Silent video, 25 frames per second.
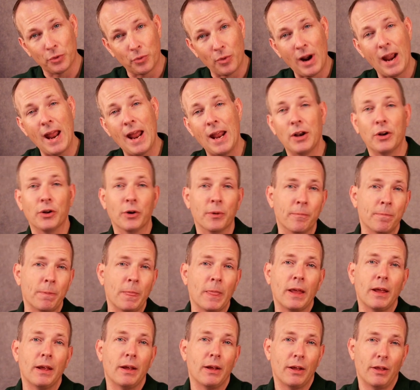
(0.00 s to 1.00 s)
Random,
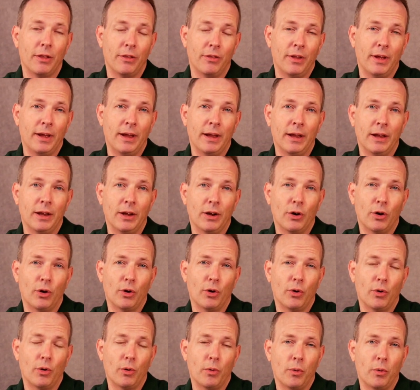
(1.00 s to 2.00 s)
they
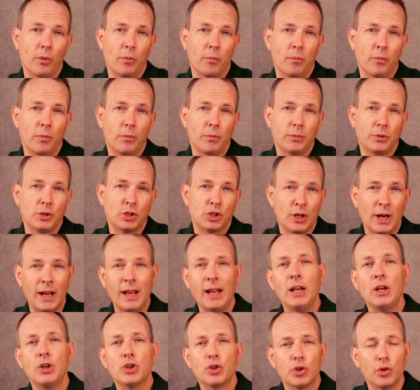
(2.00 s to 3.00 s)

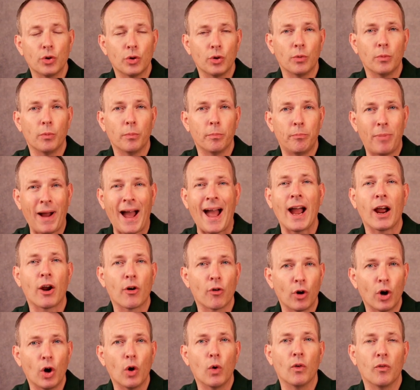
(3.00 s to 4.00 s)
changed the back
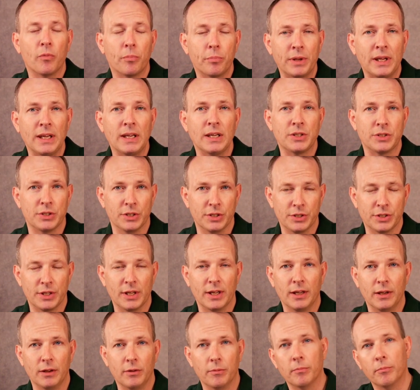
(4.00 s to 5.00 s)
row of pieces.
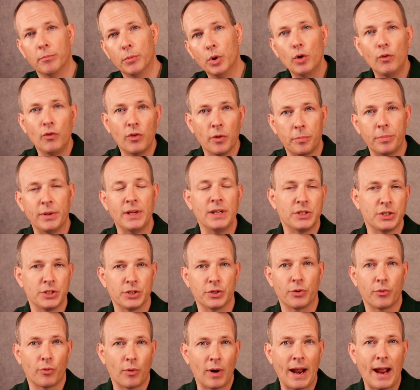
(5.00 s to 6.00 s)
They moved the pieces
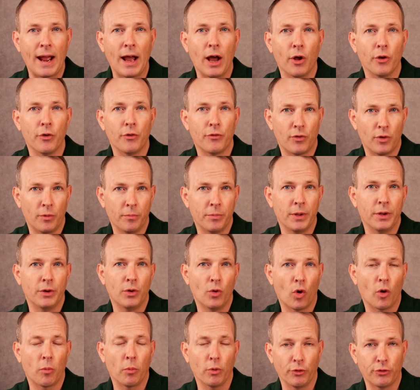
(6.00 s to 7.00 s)
around from the
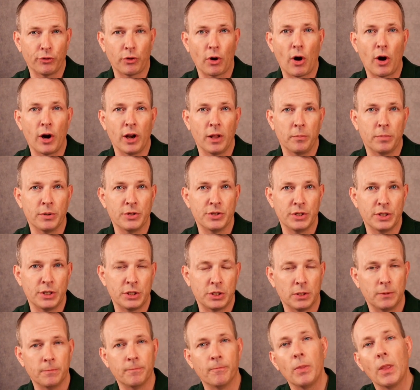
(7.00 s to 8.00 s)
normal starting
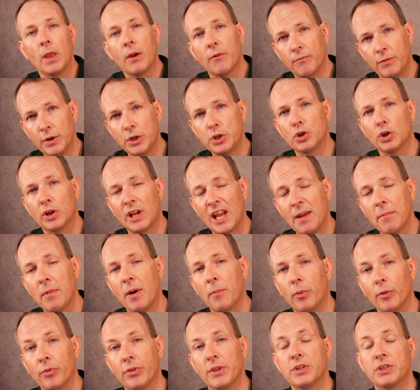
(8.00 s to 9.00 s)
position. Fischer came
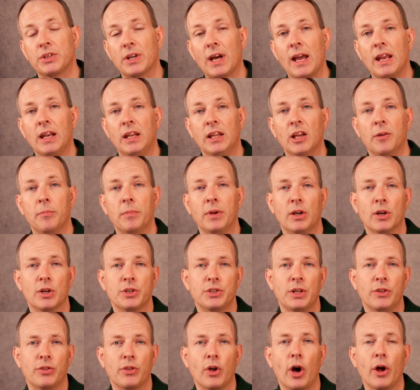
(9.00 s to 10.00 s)
up with this idea because
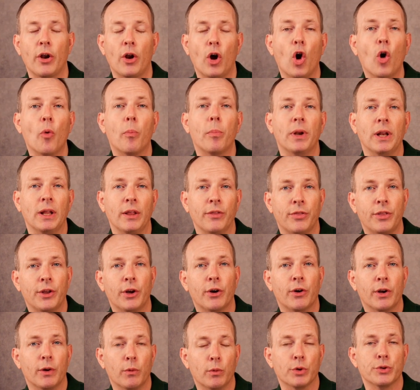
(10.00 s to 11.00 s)
he thought opening
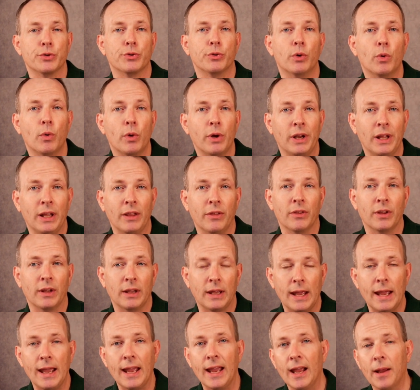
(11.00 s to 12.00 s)
theory was ruining the
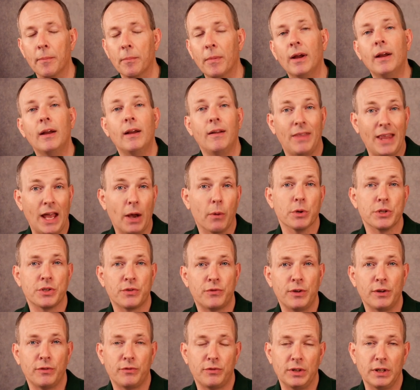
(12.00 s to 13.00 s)
game. That was
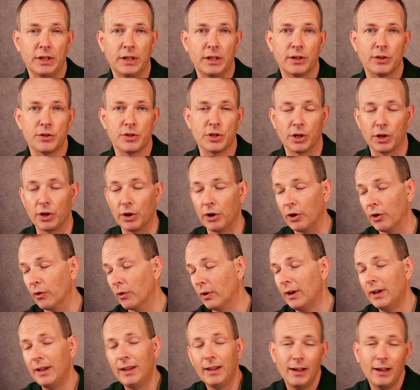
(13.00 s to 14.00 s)
50 years
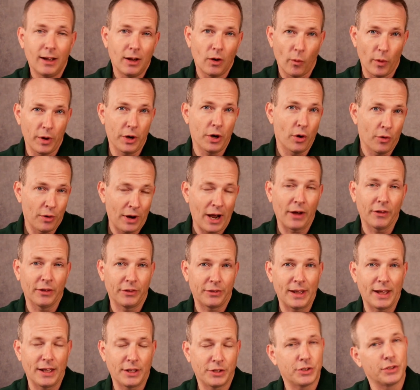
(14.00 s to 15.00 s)
ago. We know now that
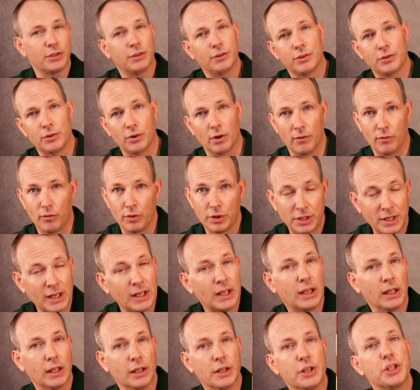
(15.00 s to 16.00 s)
that's sort of
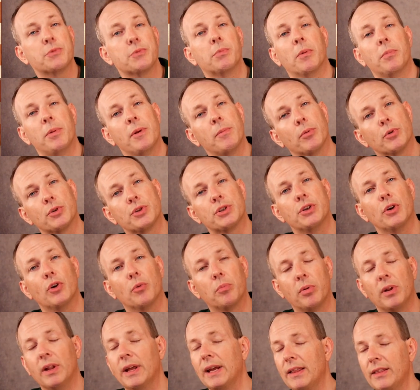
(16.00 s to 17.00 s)
ridiculous, but people still
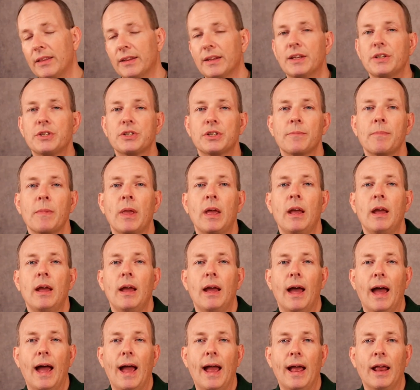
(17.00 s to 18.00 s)
play this.
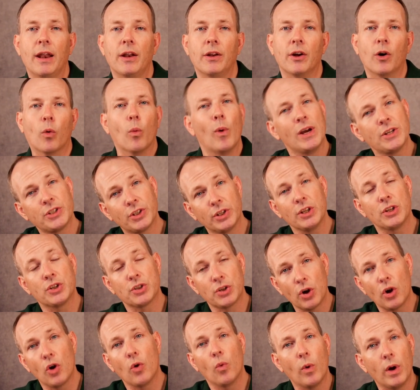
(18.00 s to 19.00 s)
And uh, Wesley
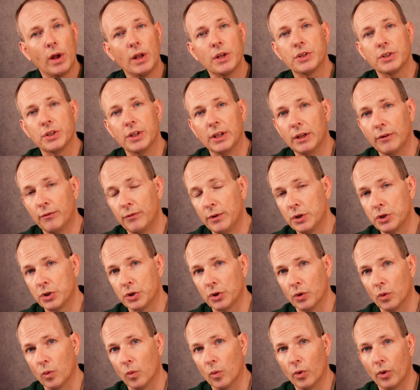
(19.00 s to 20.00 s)
So was the
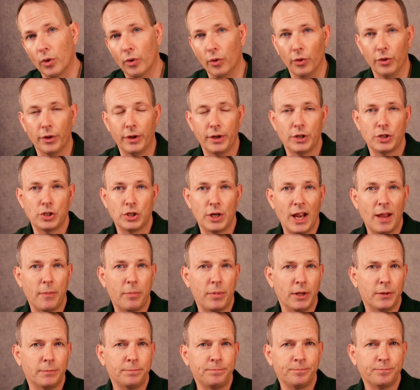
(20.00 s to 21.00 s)
Fischer World
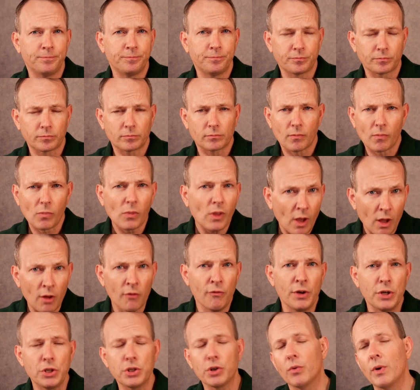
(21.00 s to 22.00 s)
Champion,
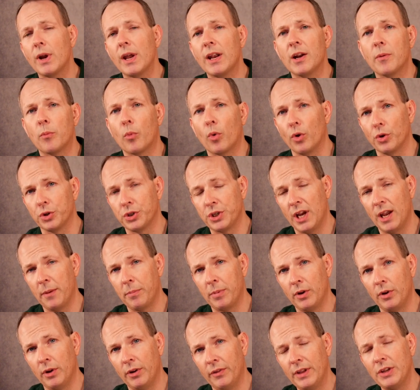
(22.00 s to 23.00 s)
Fischer Random World
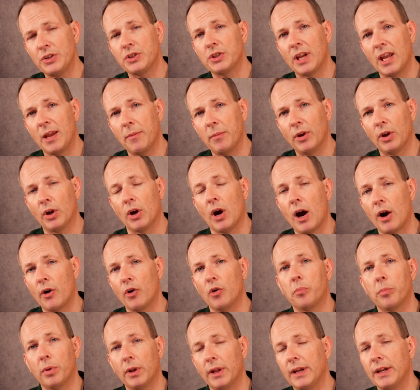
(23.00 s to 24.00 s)
Champion. In this game,
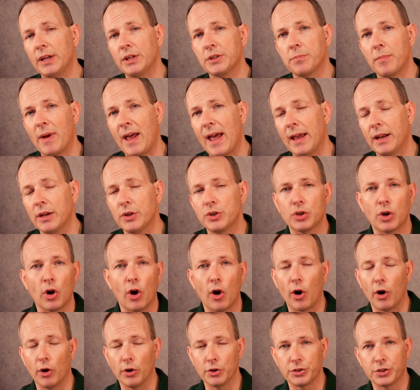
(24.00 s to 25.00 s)
Hikaru plays Magnus
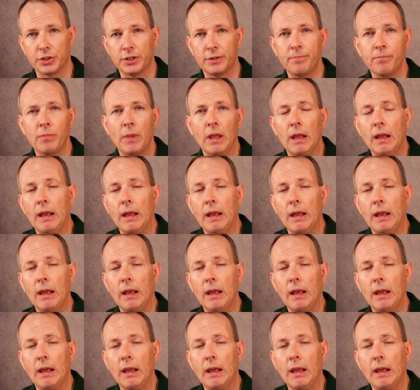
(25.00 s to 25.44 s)
Carlsen.